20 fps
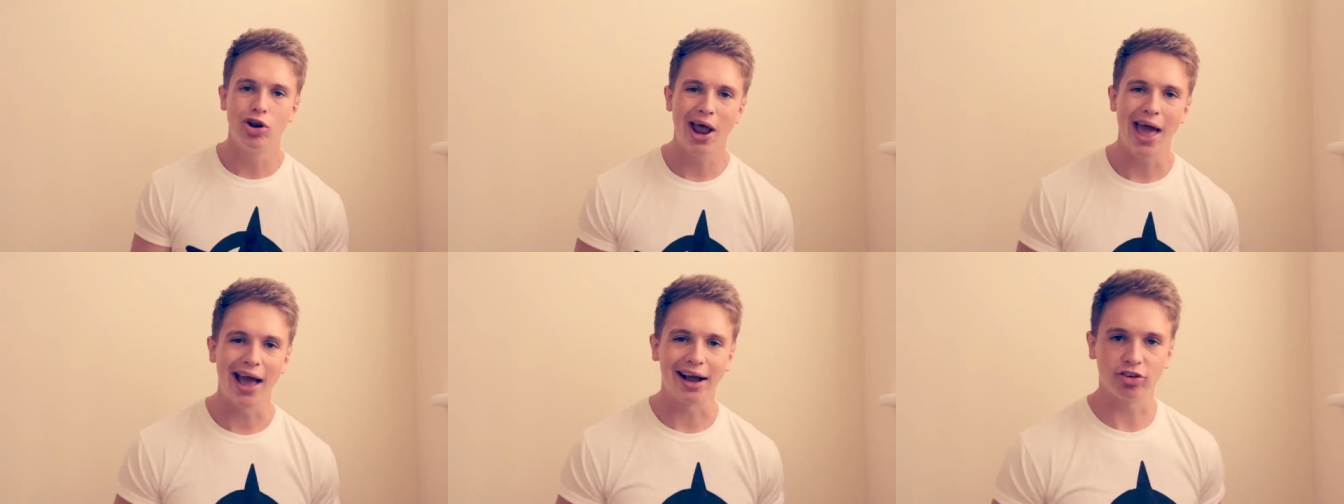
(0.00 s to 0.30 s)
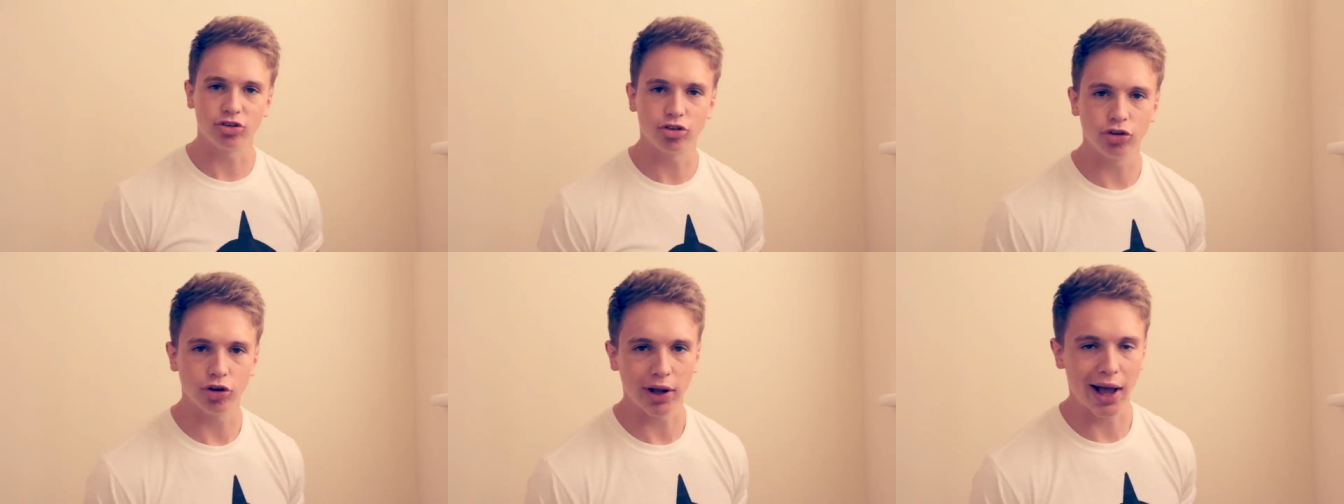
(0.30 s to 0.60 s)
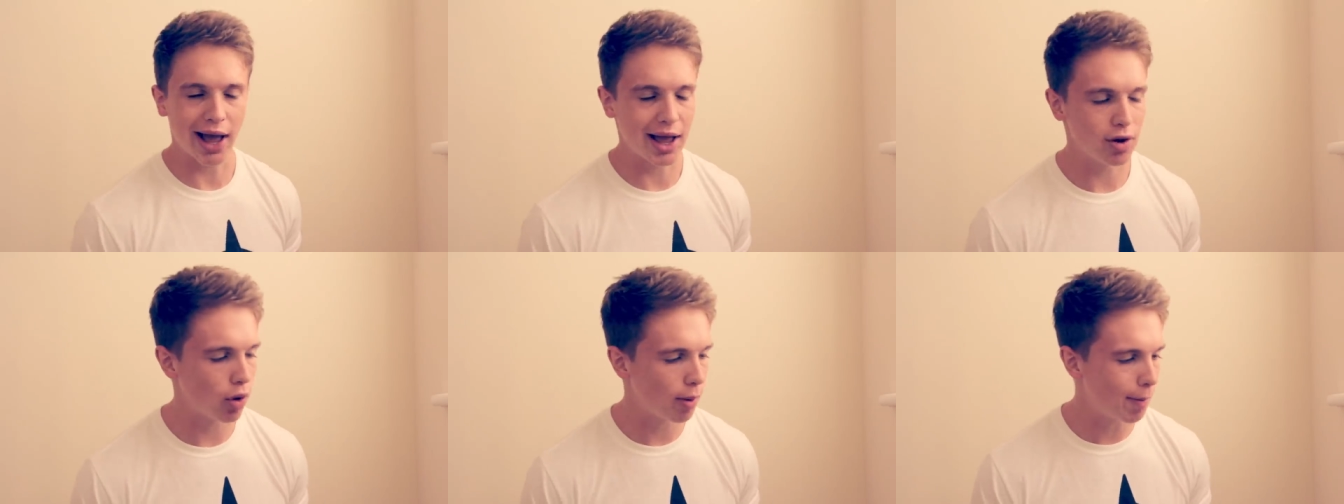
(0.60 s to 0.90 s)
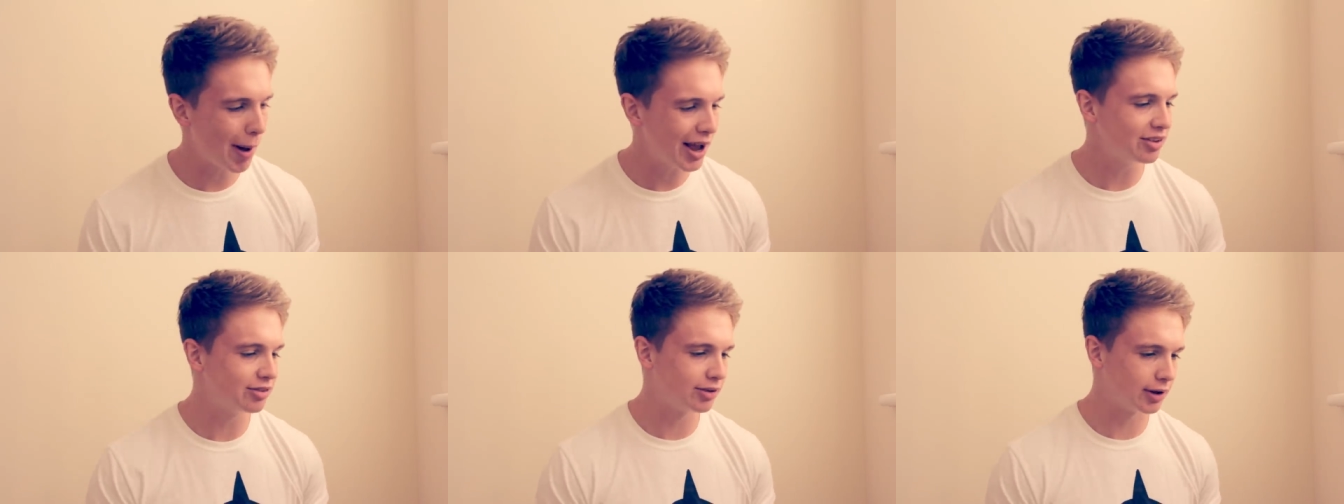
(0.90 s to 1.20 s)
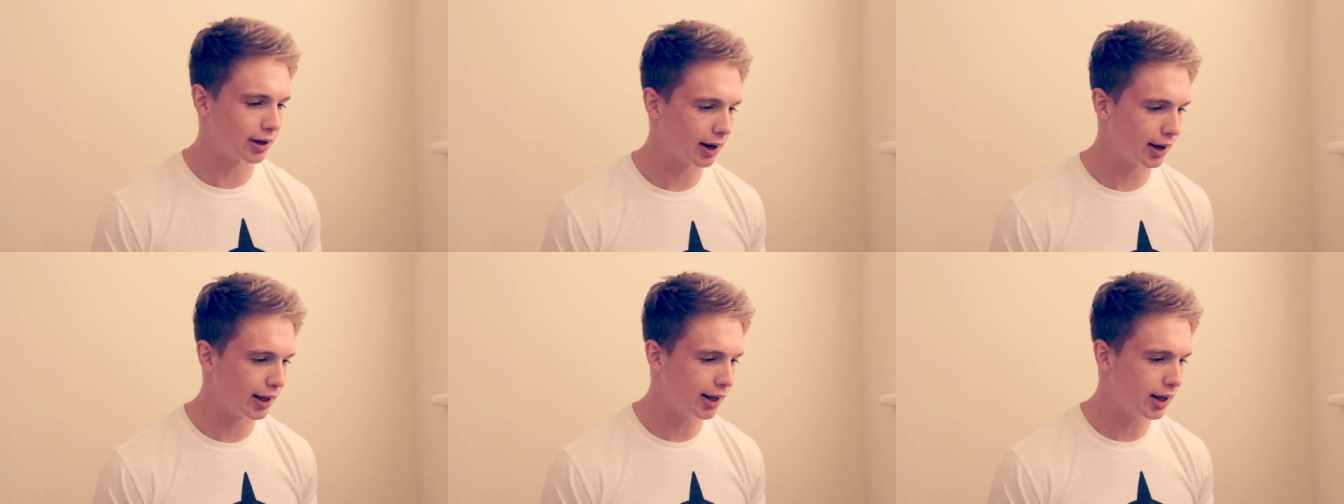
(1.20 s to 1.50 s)
Next, okay, well
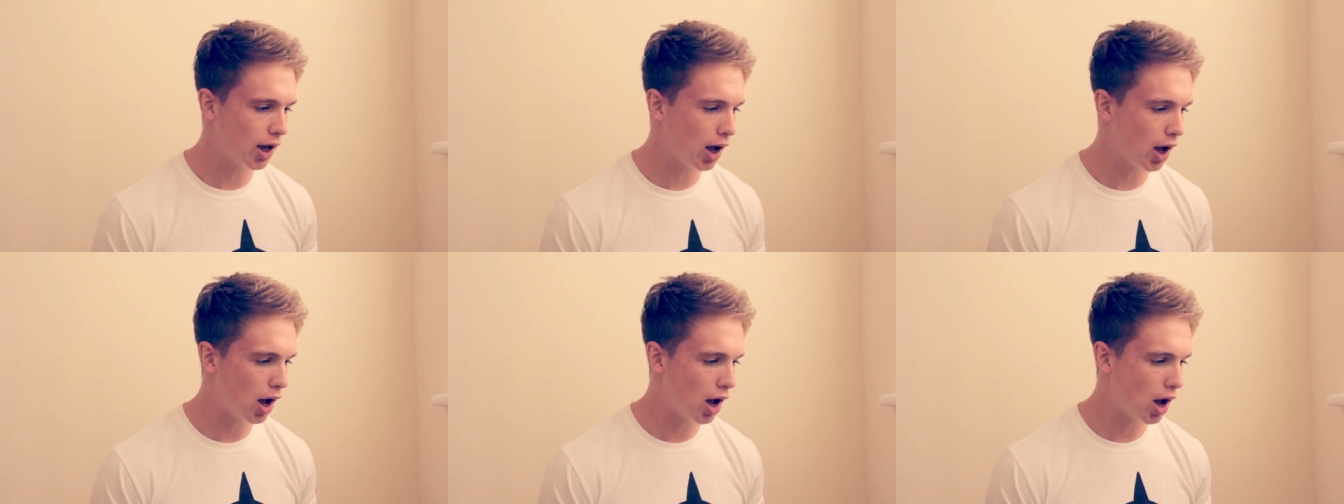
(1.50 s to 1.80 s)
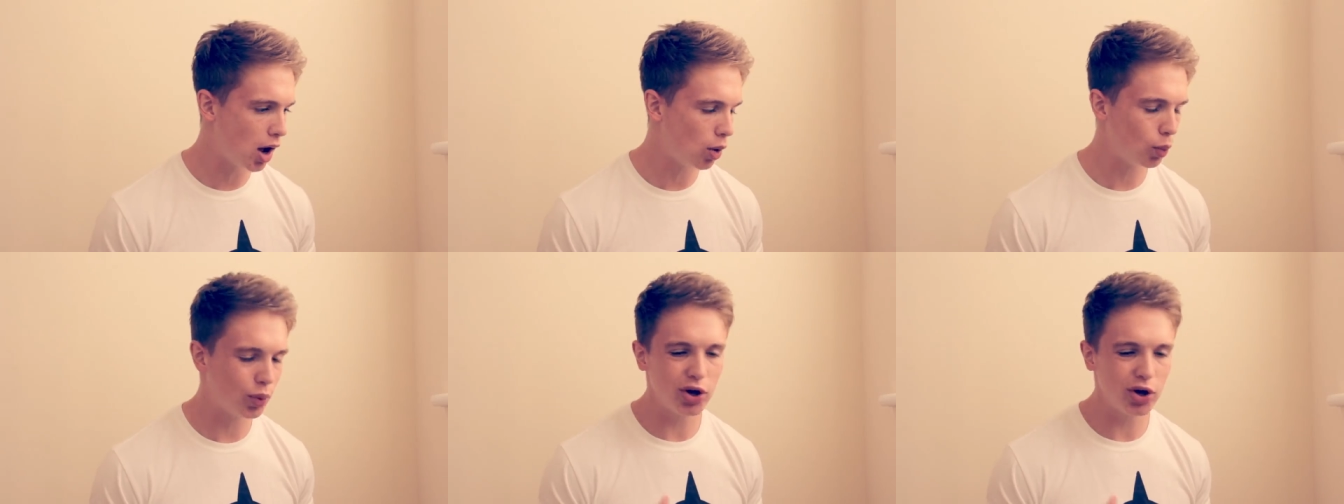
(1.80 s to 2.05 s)
basically, uh,